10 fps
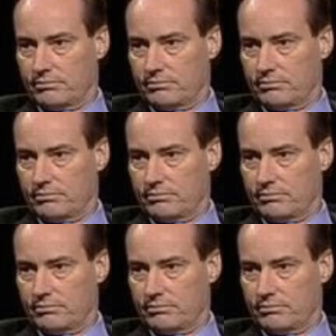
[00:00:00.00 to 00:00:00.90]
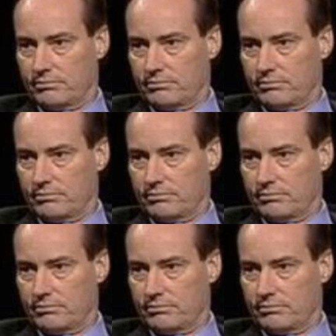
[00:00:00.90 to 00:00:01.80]

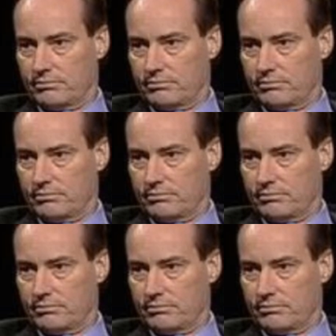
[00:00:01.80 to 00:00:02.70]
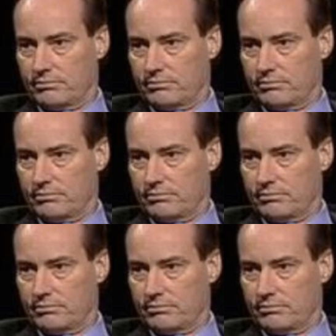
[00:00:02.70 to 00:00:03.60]

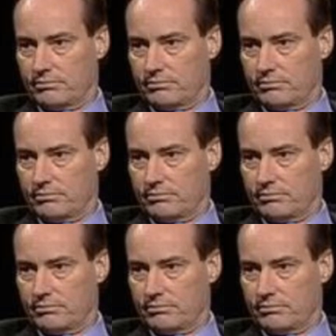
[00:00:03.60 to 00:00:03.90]
[no speech]